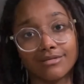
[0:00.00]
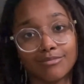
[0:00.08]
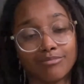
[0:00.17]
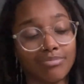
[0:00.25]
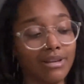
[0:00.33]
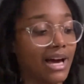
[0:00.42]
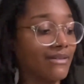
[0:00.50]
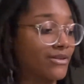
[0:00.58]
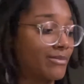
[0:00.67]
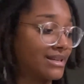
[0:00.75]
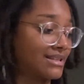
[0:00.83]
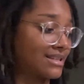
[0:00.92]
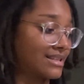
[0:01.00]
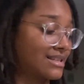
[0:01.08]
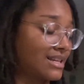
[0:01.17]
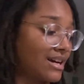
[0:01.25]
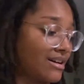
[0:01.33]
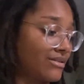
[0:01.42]
plan for business
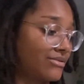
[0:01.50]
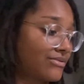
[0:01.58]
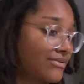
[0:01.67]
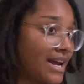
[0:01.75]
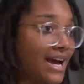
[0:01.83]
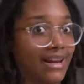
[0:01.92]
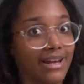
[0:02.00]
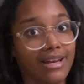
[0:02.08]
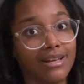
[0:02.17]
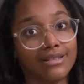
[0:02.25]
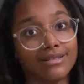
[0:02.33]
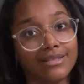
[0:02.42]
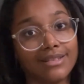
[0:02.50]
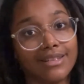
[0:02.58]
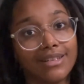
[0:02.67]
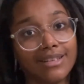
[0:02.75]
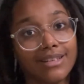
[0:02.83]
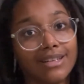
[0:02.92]
stuff, edit,
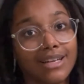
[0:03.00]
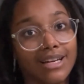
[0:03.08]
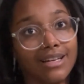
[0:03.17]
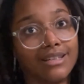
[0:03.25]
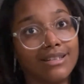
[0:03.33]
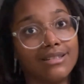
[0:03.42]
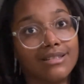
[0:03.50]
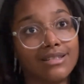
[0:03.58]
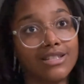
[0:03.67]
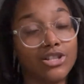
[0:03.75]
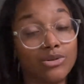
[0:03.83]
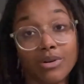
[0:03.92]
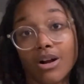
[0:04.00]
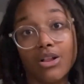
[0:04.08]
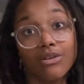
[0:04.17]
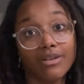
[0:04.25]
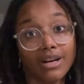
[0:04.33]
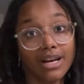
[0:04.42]
and do it all
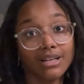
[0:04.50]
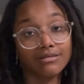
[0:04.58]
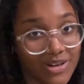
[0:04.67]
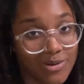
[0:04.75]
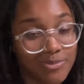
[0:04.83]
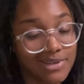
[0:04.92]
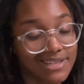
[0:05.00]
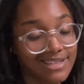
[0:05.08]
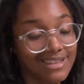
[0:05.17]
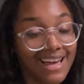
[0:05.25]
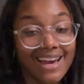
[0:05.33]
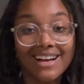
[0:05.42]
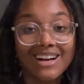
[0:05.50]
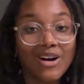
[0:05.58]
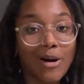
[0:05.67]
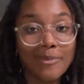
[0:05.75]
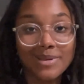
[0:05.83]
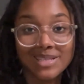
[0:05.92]
over again. Please like,
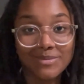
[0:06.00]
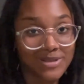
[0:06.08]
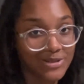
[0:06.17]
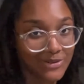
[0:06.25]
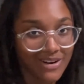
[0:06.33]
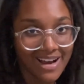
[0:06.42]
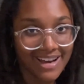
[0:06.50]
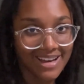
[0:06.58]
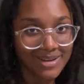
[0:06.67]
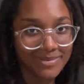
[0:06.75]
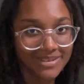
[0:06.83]
comment, subscribe.